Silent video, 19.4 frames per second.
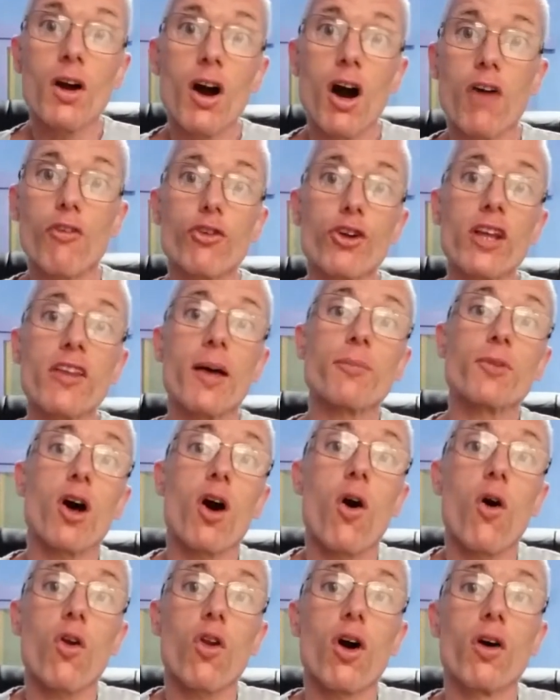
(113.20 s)
I've already dumped a
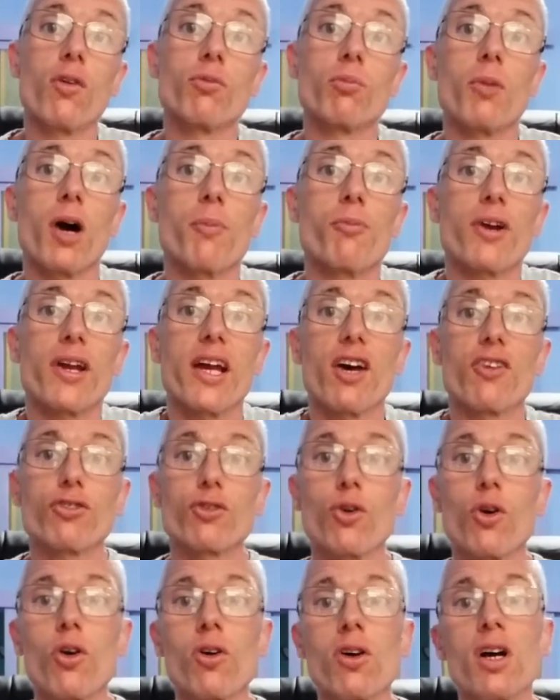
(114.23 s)
whole lot on my Brickhouse
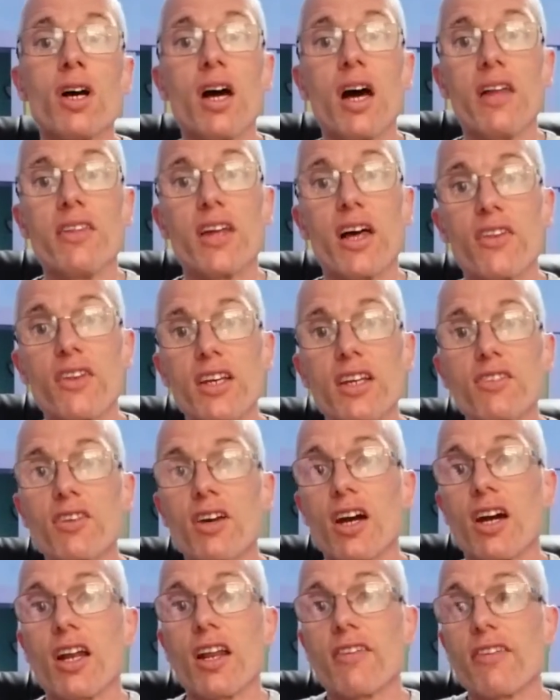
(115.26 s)
store. Now
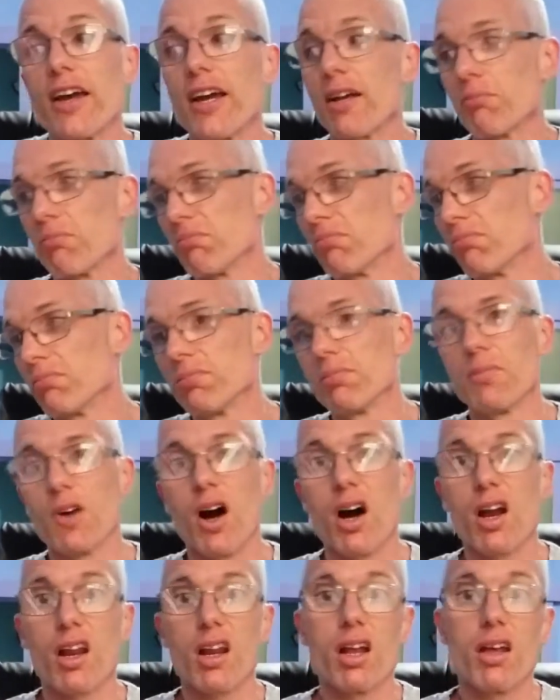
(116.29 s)
these are going to take,
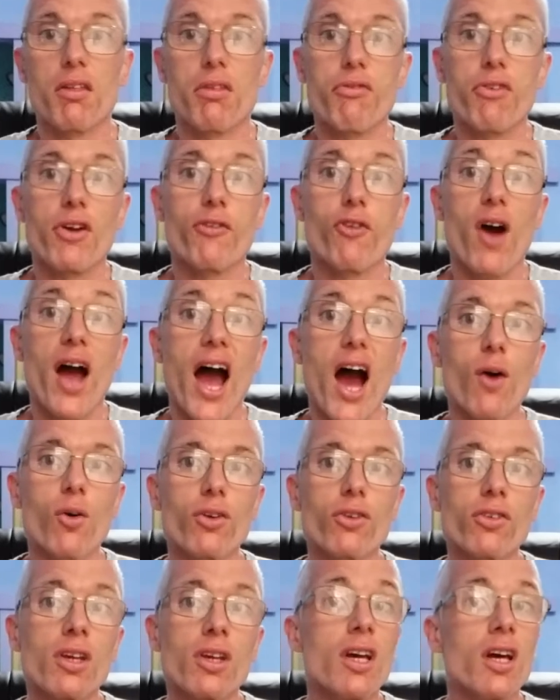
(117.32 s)
I don't know, 3 or 4
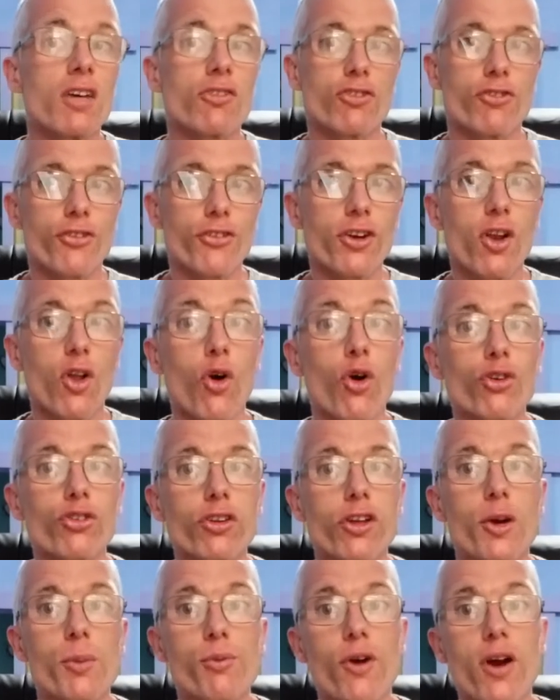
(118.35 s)
hours. It's a very long,
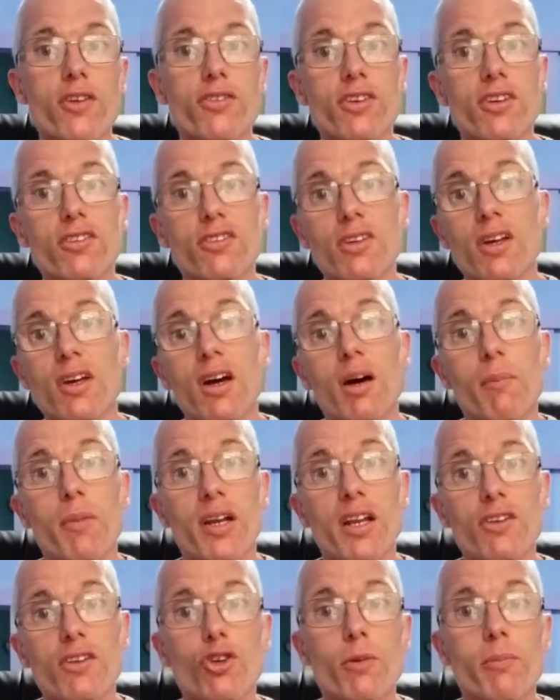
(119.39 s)
slow process, but
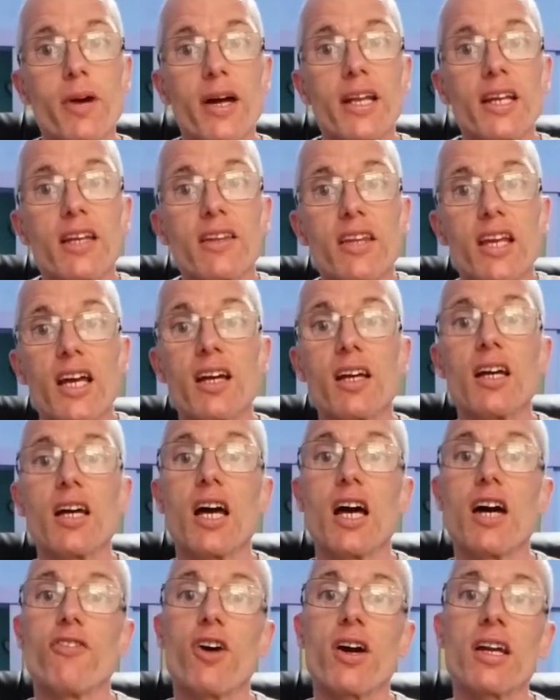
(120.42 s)
there's good money in there
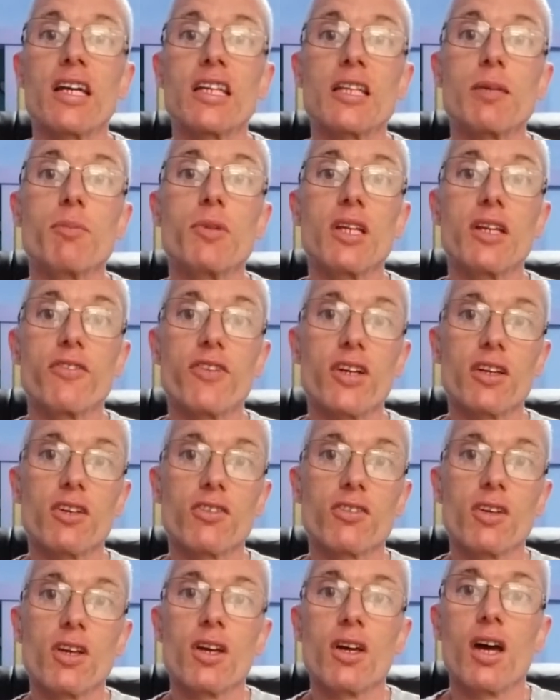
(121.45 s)
if I can get the
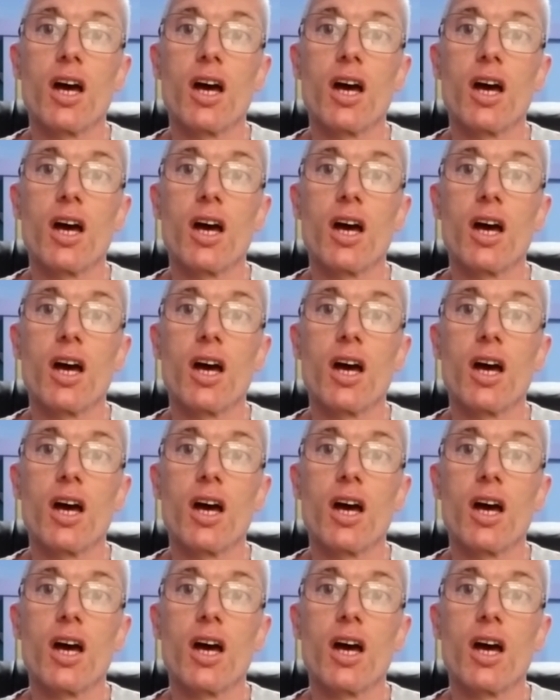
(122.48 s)
minifigures